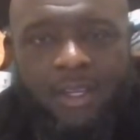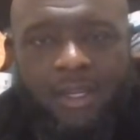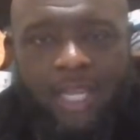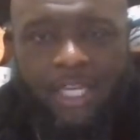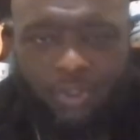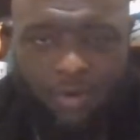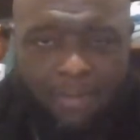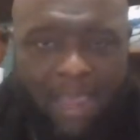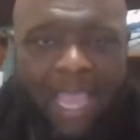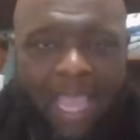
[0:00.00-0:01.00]
That should
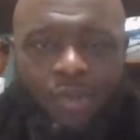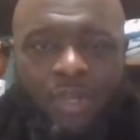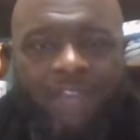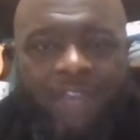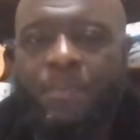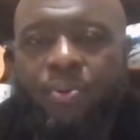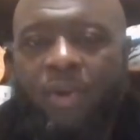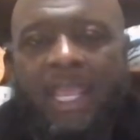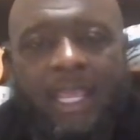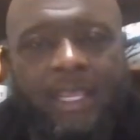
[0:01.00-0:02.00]
remind you to give him
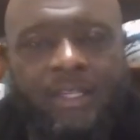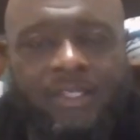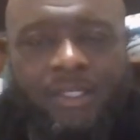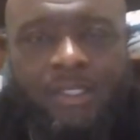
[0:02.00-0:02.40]
praise.